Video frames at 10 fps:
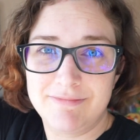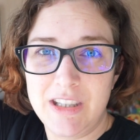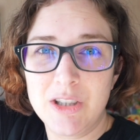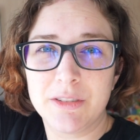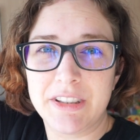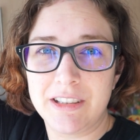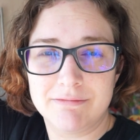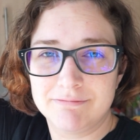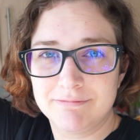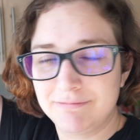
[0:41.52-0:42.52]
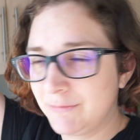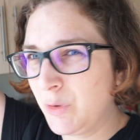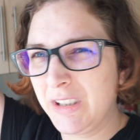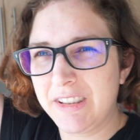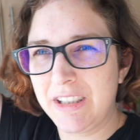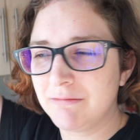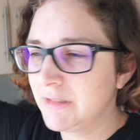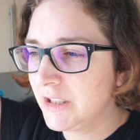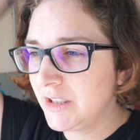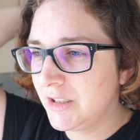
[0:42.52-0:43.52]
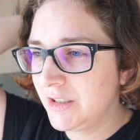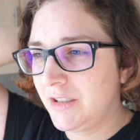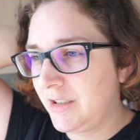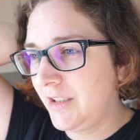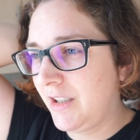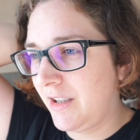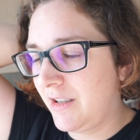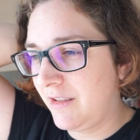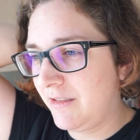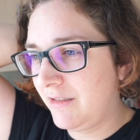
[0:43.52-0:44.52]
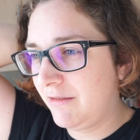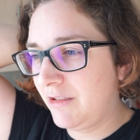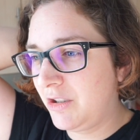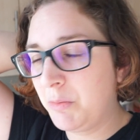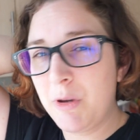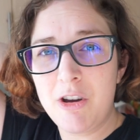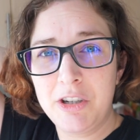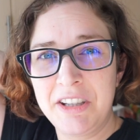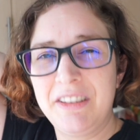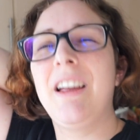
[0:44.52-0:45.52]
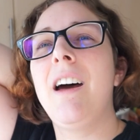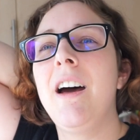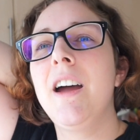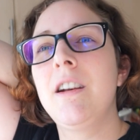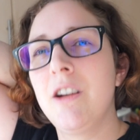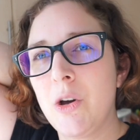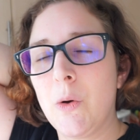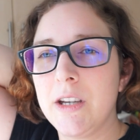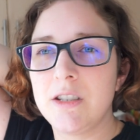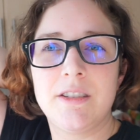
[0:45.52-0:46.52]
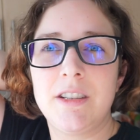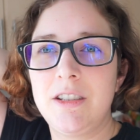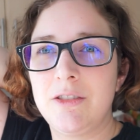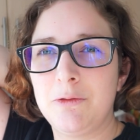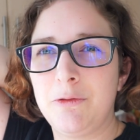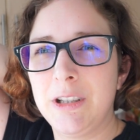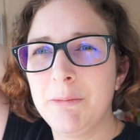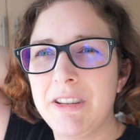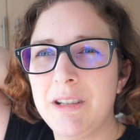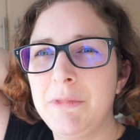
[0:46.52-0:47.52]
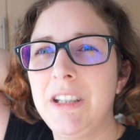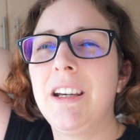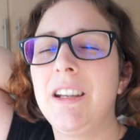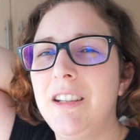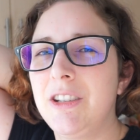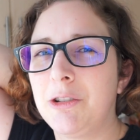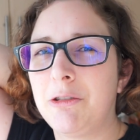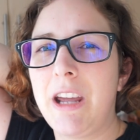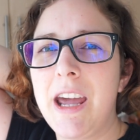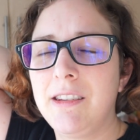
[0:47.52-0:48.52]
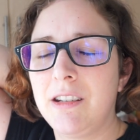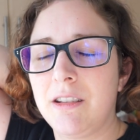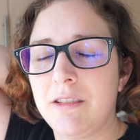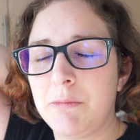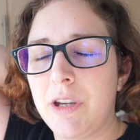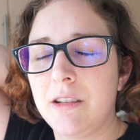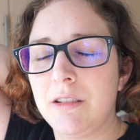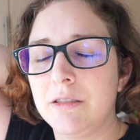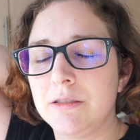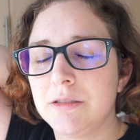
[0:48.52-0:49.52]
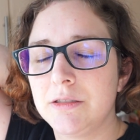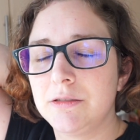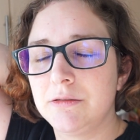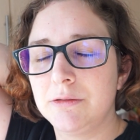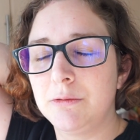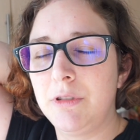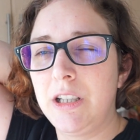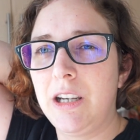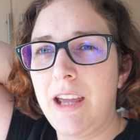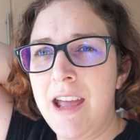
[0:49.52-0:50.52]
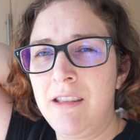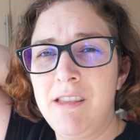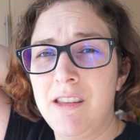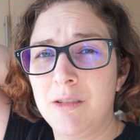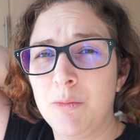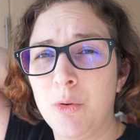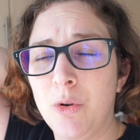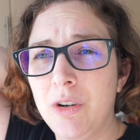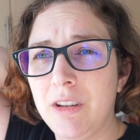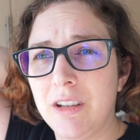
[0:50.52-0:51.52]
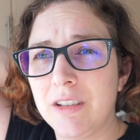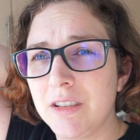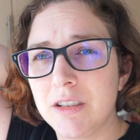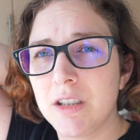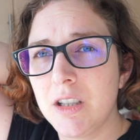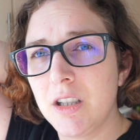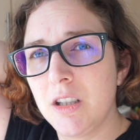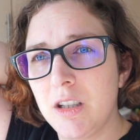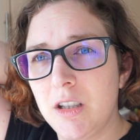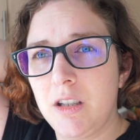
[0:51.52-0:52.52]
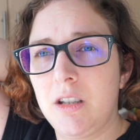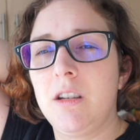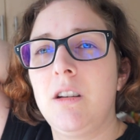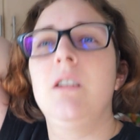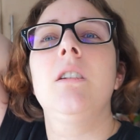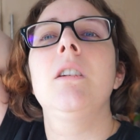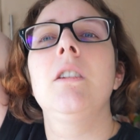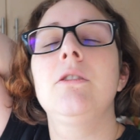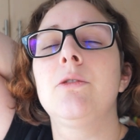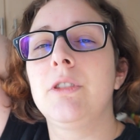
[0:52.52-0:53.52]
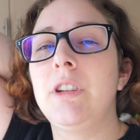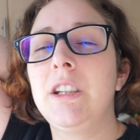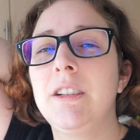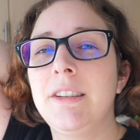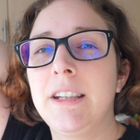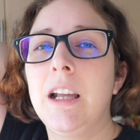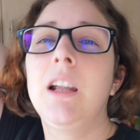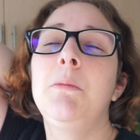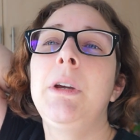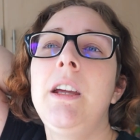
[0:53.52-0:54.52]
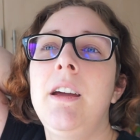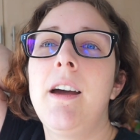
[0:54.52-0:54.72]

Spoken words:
You'll see, we'll see. Because to be honest, I know I just need to film something, I need to create, because I'm getting really antsy and bored and the routine is killing me.